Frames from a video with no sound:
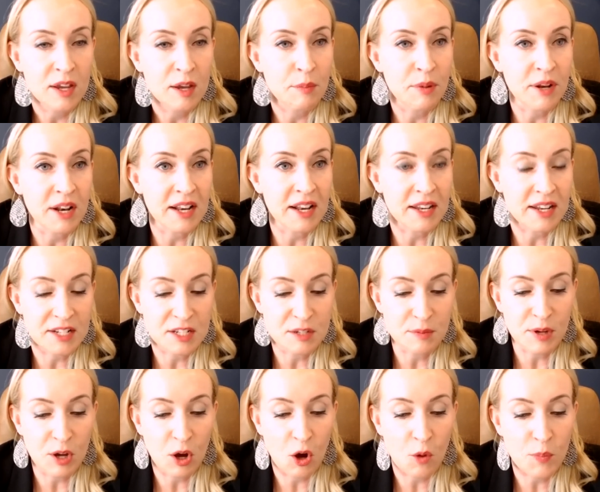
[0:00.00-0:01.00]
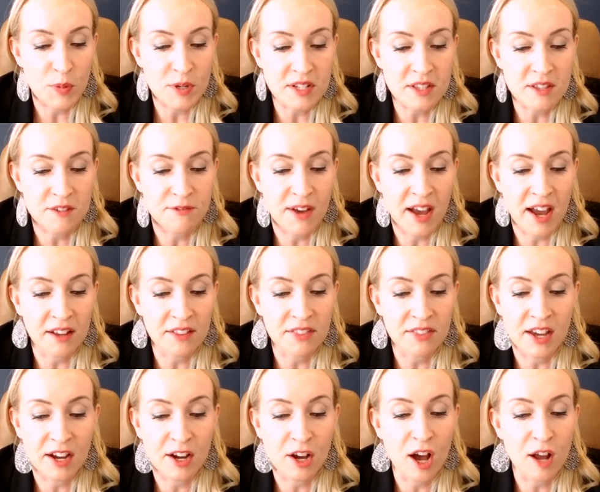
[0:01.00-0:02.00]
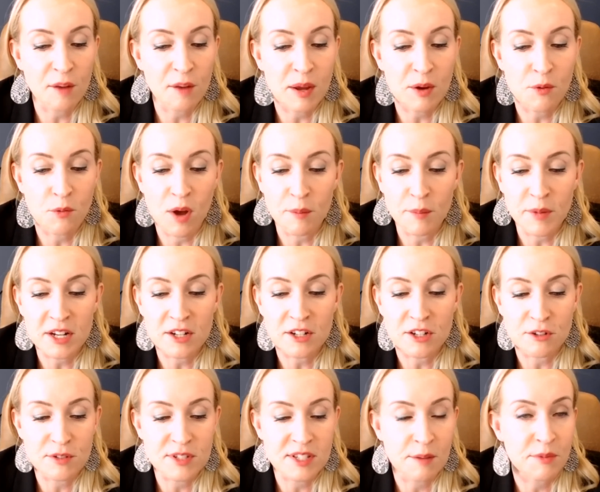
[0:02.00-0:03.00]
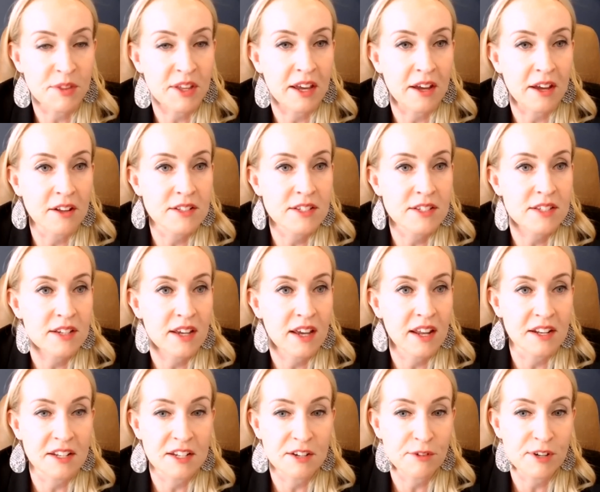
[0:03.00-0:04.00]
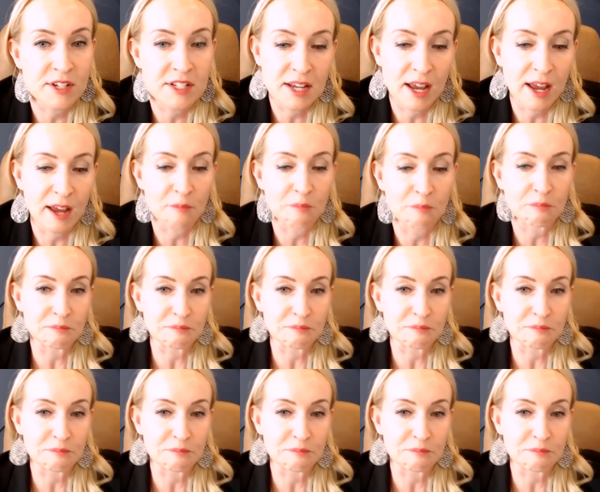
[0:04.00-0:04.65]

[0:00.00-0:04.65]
but I need to be open to the fact that God may want me to do something else at a different time.